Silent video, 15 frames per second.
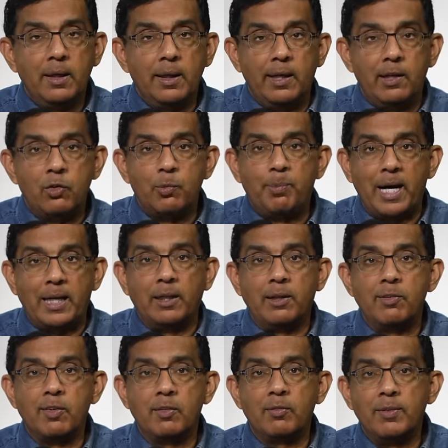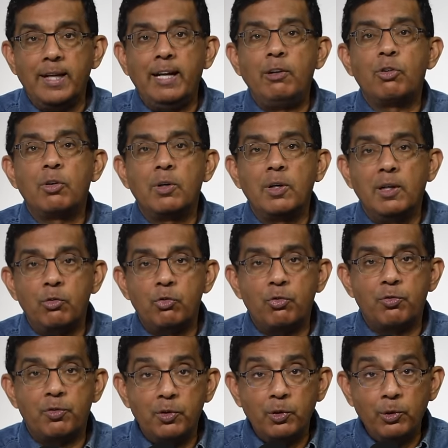It's Balance of Nature. It's
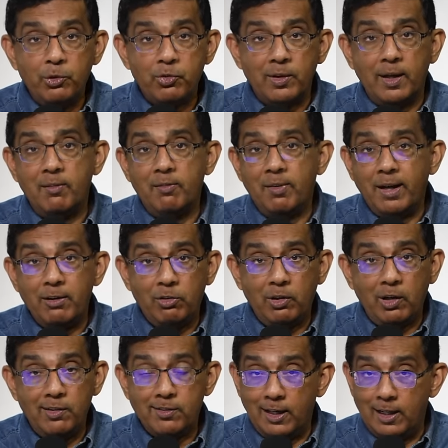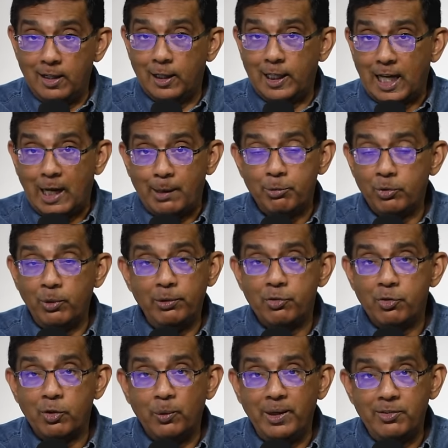fruits and veggies in a capsule,
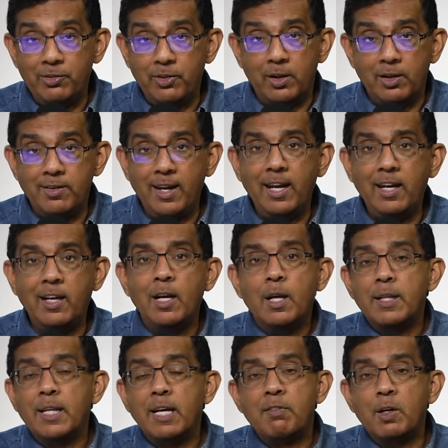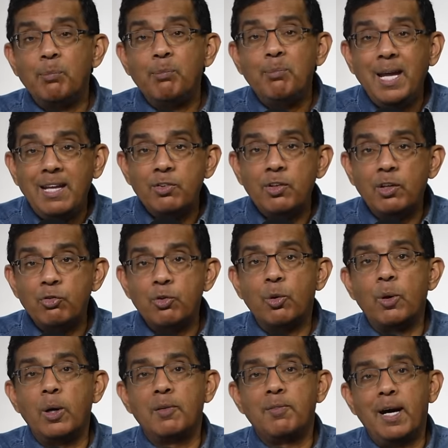so easy to take. They have an amazing
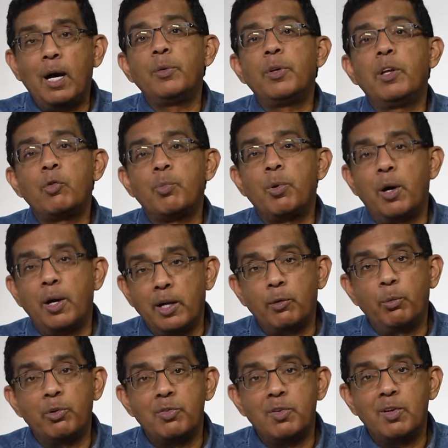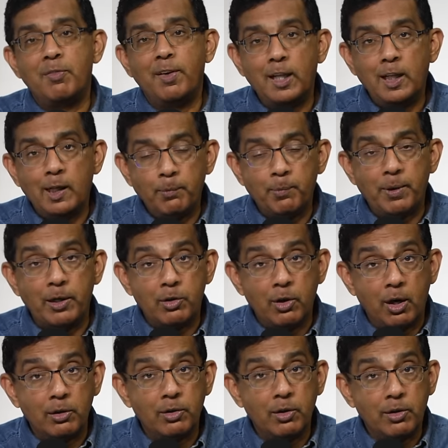story of how this product was developed by
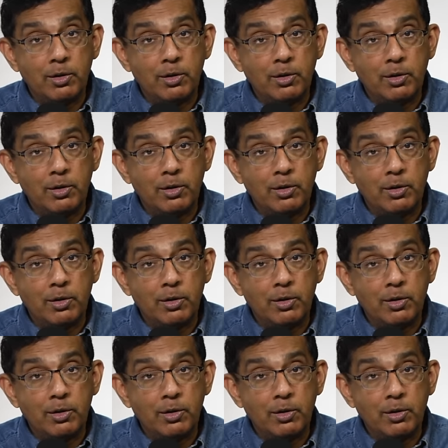Dr.